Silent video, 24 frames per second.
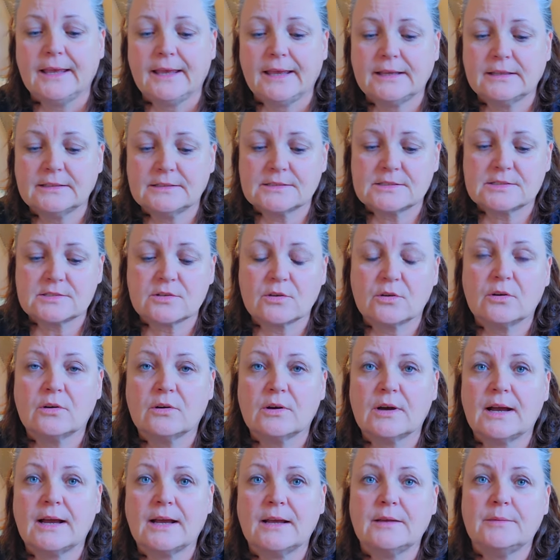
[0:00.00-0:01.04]
And
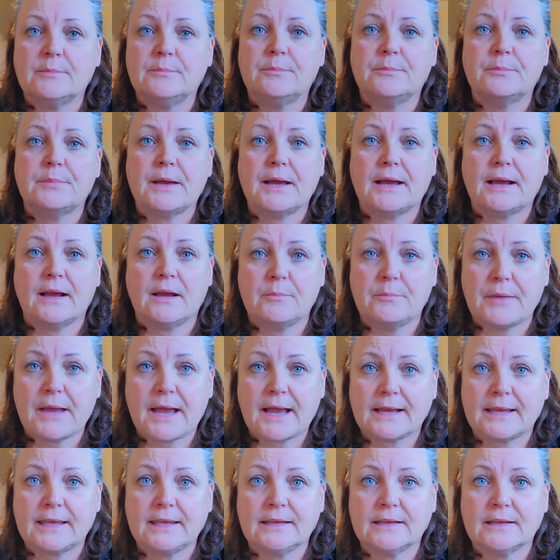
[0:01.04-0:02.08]
so I'm
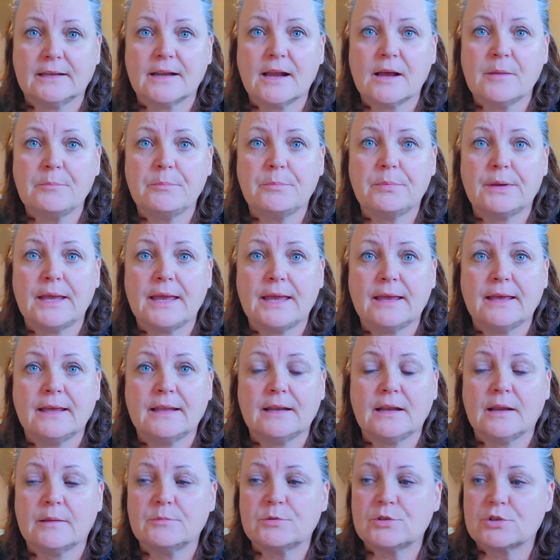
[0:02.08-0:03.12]
packing it up
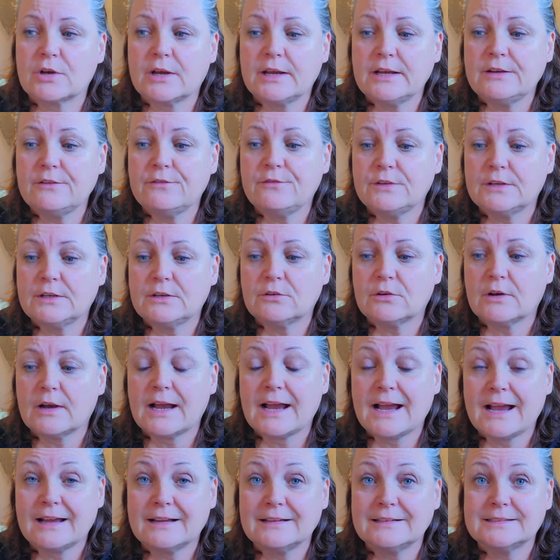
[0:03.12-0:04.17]
and I'm trying to figure out
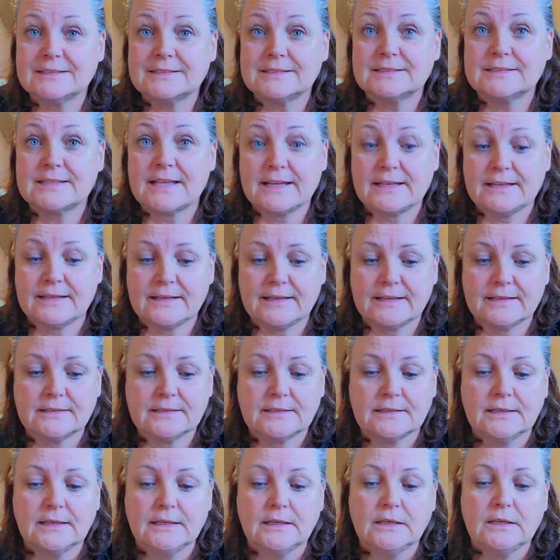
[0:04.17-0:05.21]
how to send it
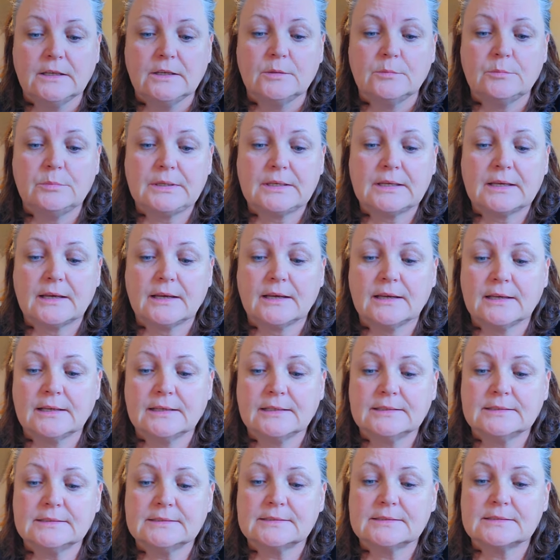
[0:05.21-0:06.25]

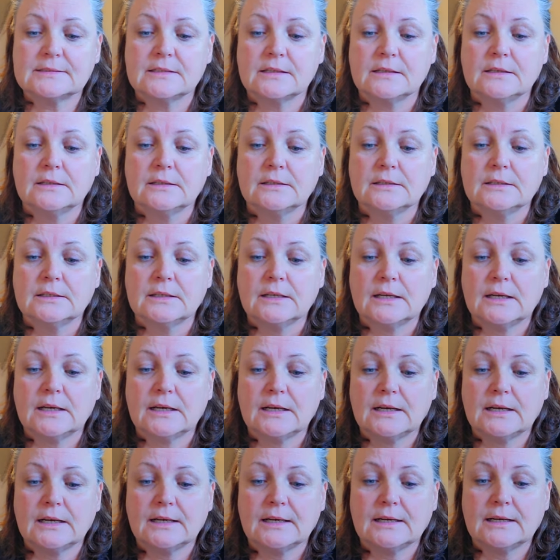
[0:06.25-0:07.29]
because
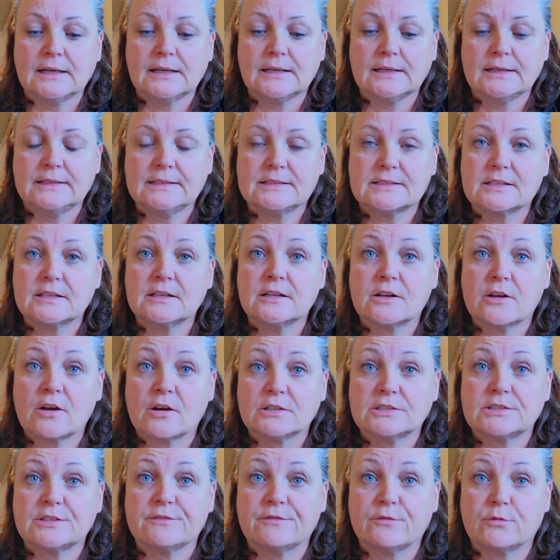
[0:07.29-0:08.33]
it's going to
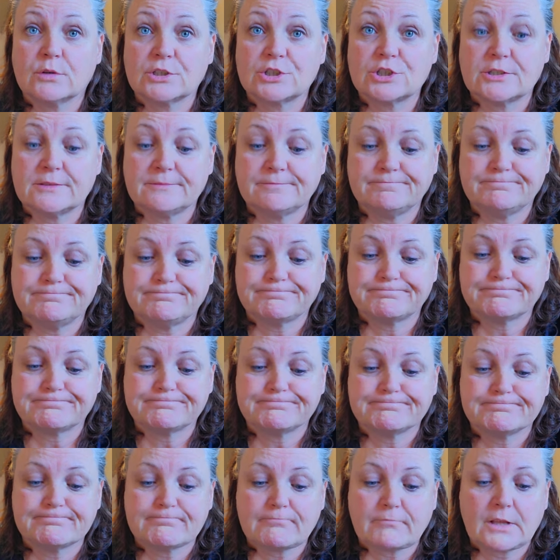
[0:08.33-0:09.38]
cost a fortune.
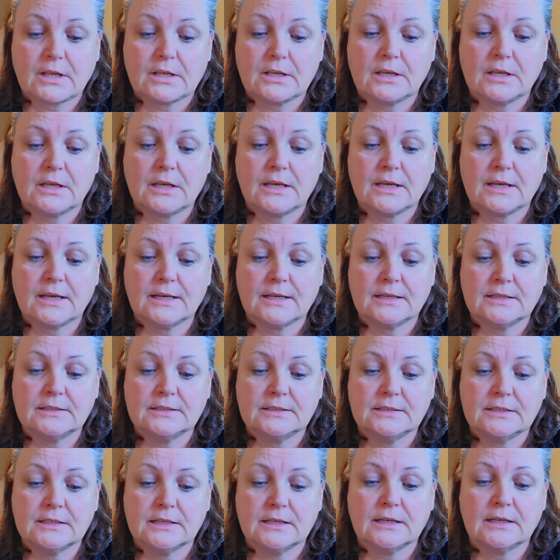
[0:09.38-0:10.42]

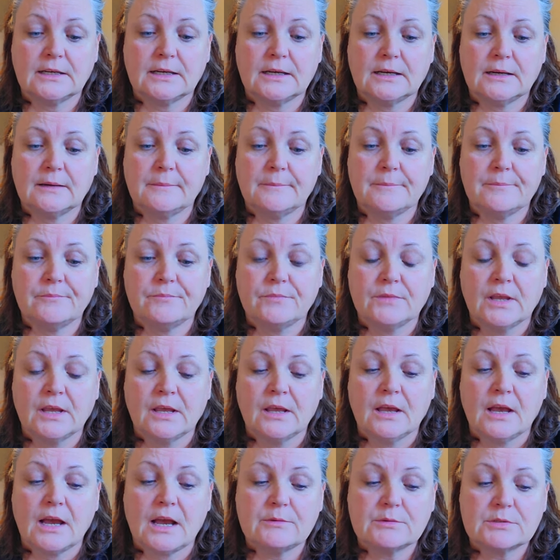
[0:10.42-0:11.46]
And I
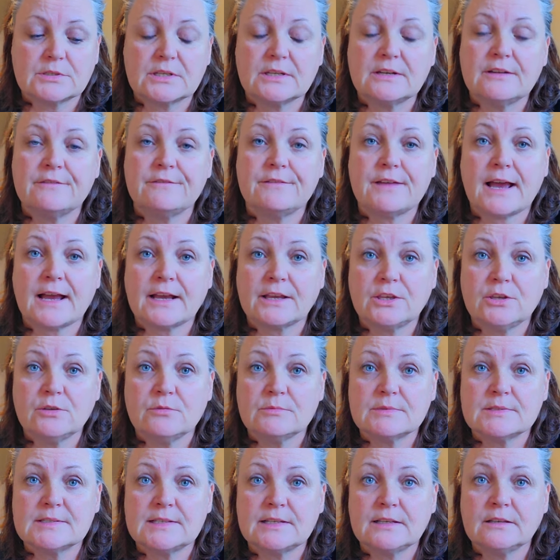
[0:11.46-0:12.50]
was going to vacuum
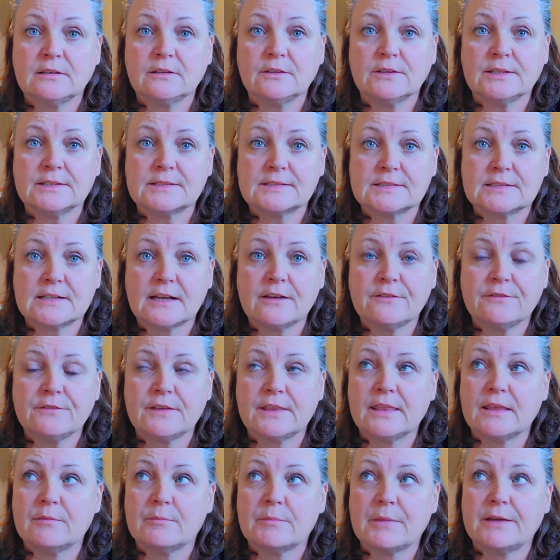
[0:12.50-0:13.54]
seal the stuff,
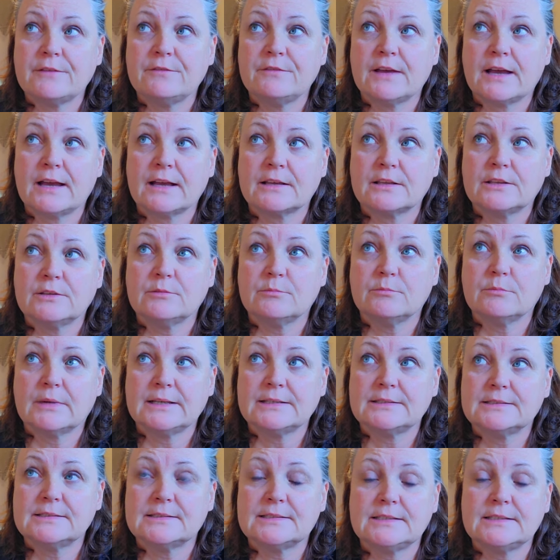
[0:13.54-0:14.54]
and then my vacuum